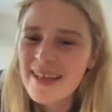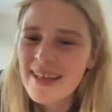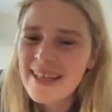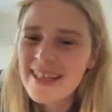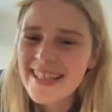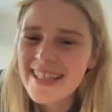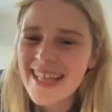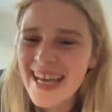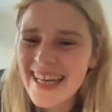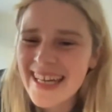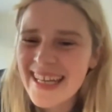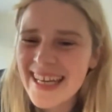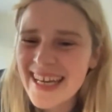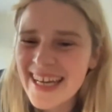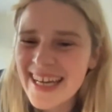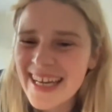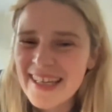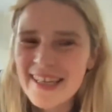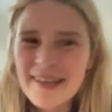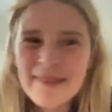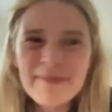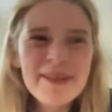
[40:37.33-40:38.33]

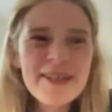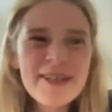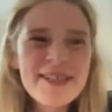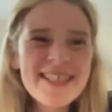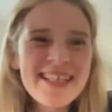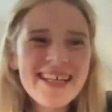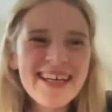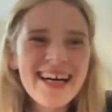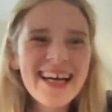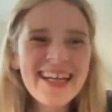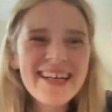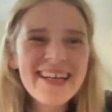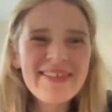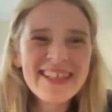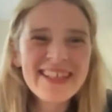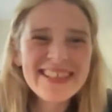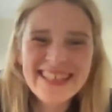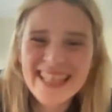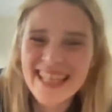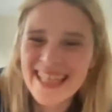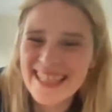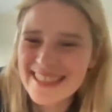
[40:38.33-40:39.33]
Nana, who's our head of
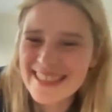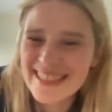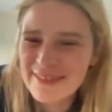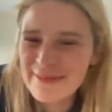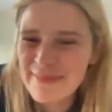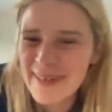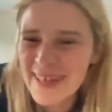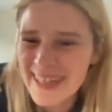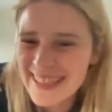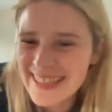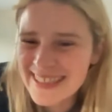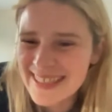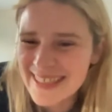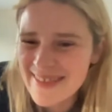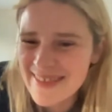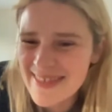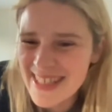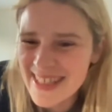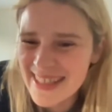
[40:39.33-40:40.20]
educational partnerships